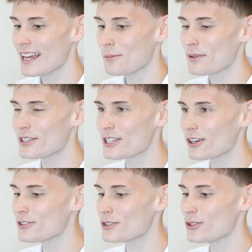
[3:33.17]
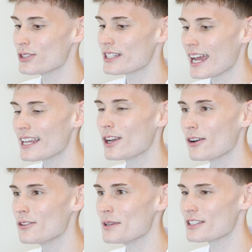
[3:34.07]
With yourself and Susan taking
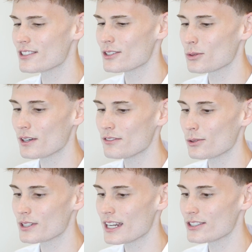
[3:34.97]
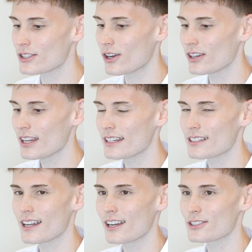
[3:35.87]
over the business in 2014, Scott, to
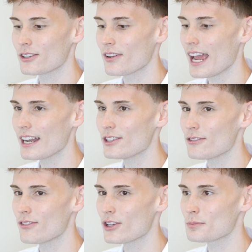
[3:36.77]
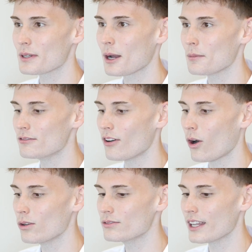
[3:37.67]
start us off, how did you first become
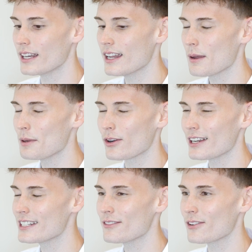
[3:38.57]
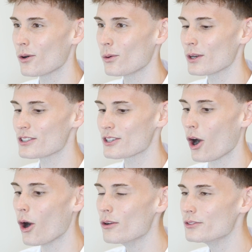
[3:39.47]
involved? And it'd be great to give an audience an
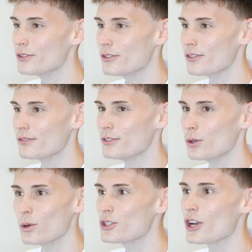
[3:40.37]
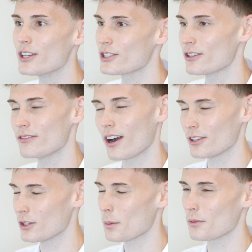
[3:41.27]
overview of your journey so far in
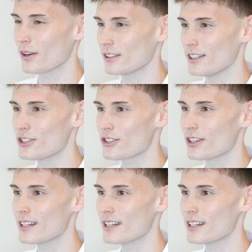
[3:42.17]
the equipment rental industry.